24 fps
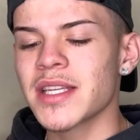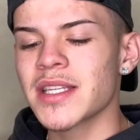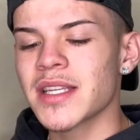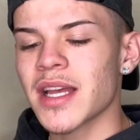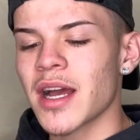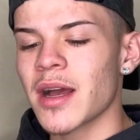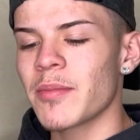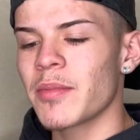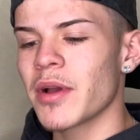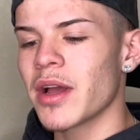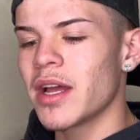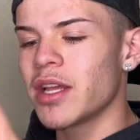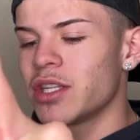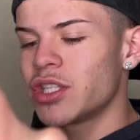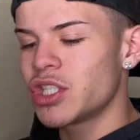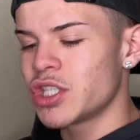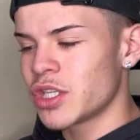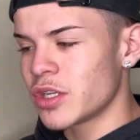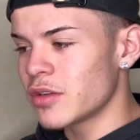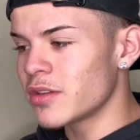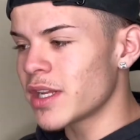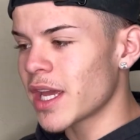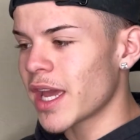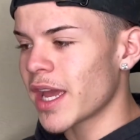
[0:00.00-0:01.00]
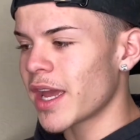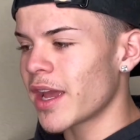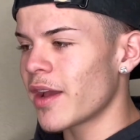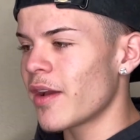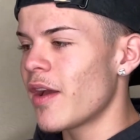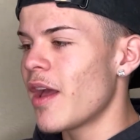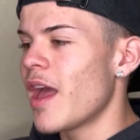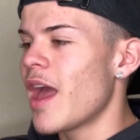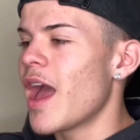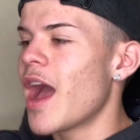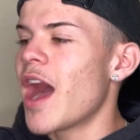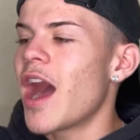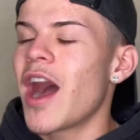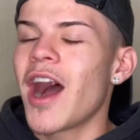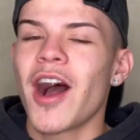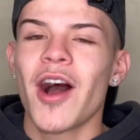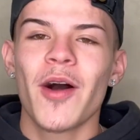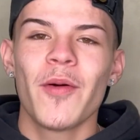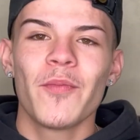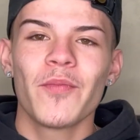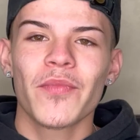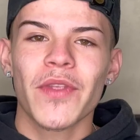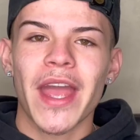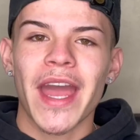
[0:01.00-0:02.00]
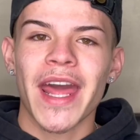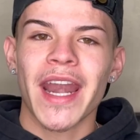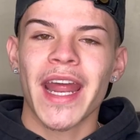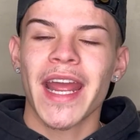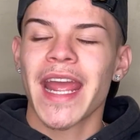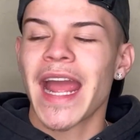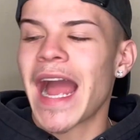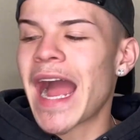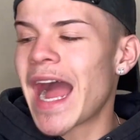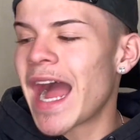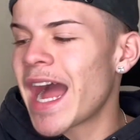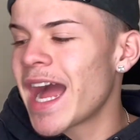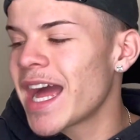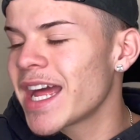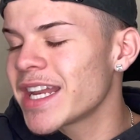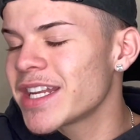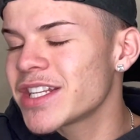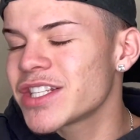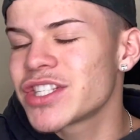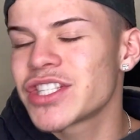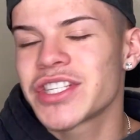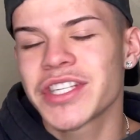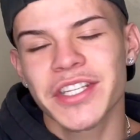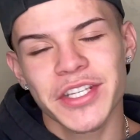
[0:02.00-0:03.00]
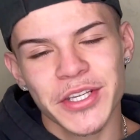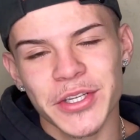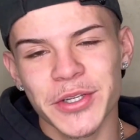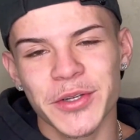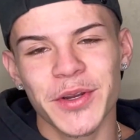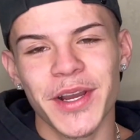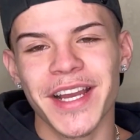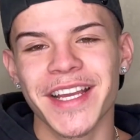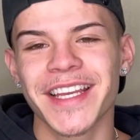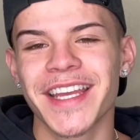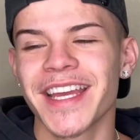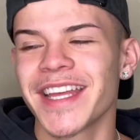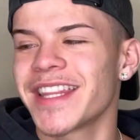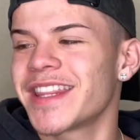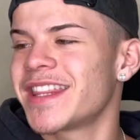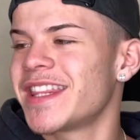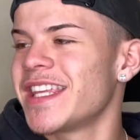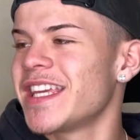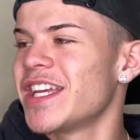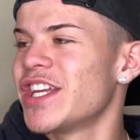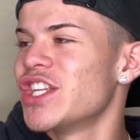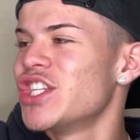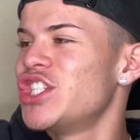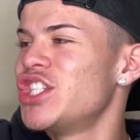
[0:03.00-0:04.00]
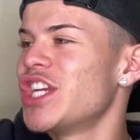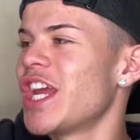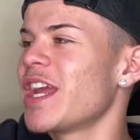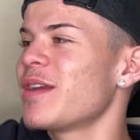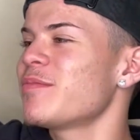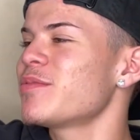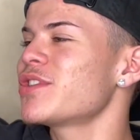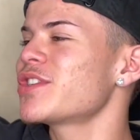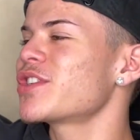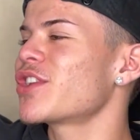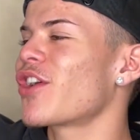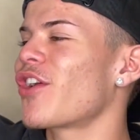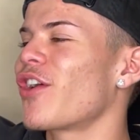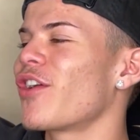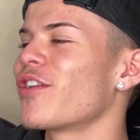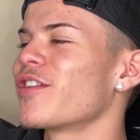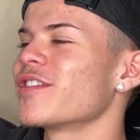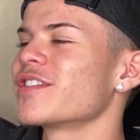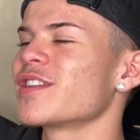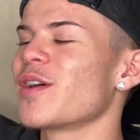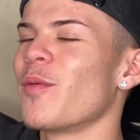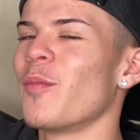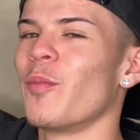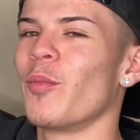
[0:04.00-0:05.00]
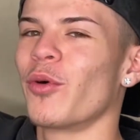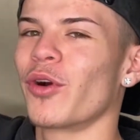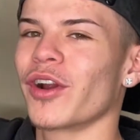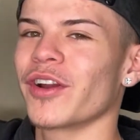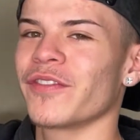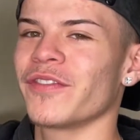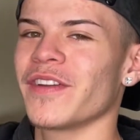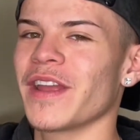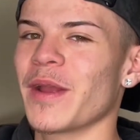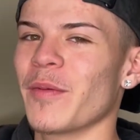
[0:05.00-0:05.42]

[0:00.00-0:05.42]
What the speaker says: up today, and I had to get the James Charles Morphe